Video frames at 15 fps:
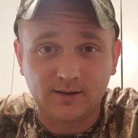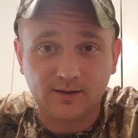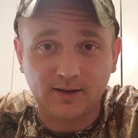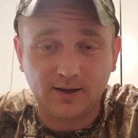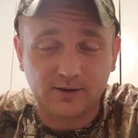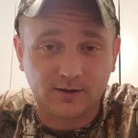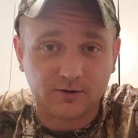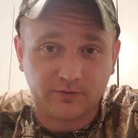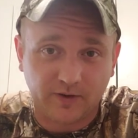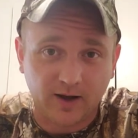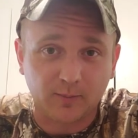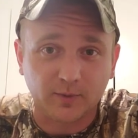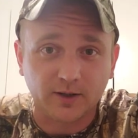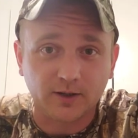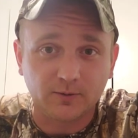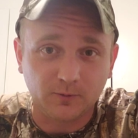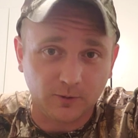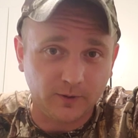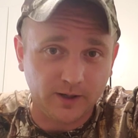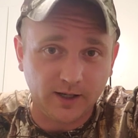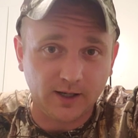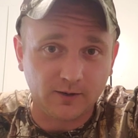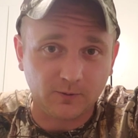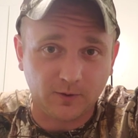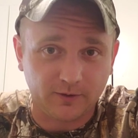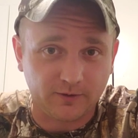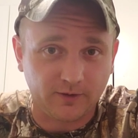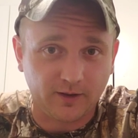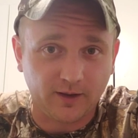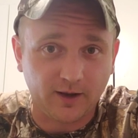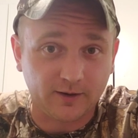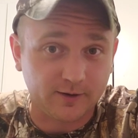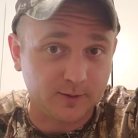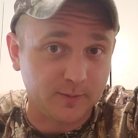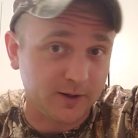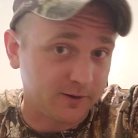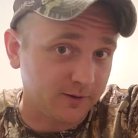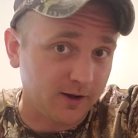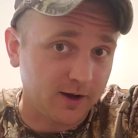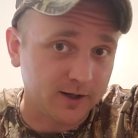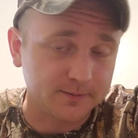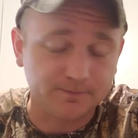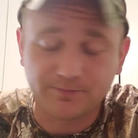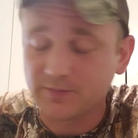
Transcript: in your family will eat, whether they like deer meat or not.